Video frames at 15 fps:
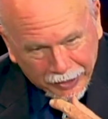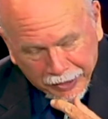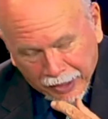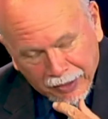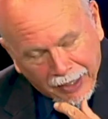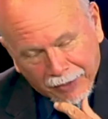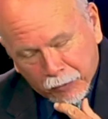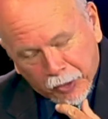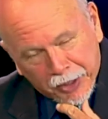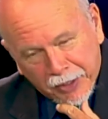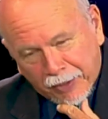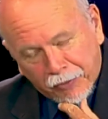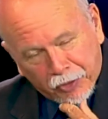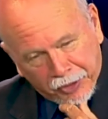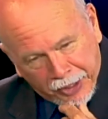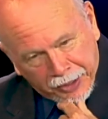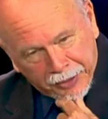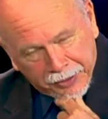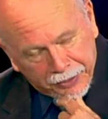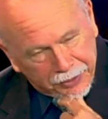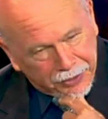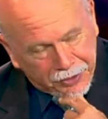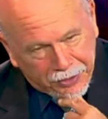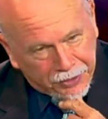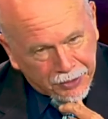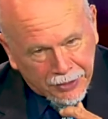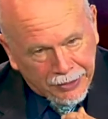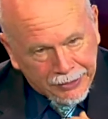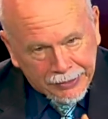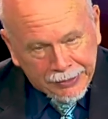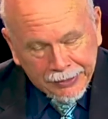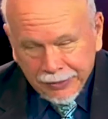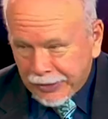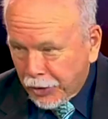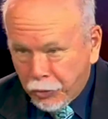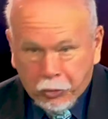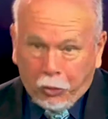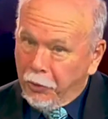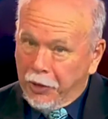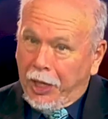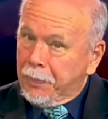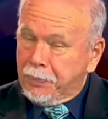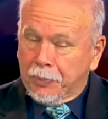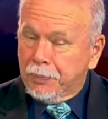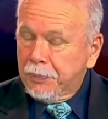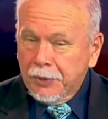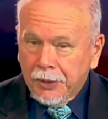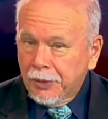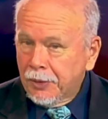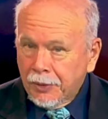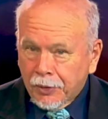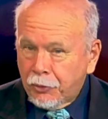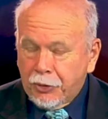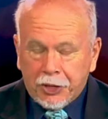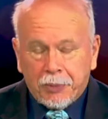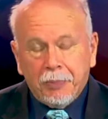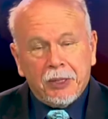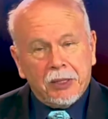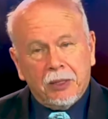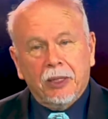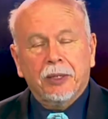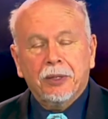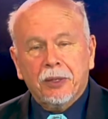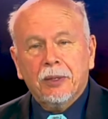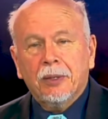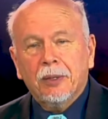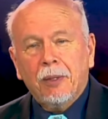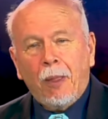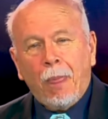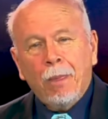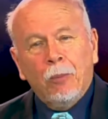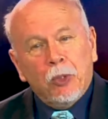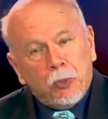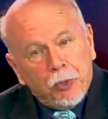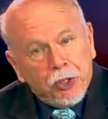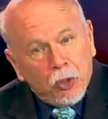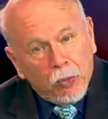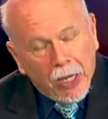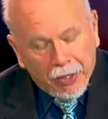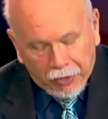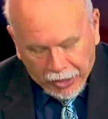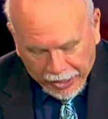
and the love would never end. The grown-up Christmas list. Which would you rather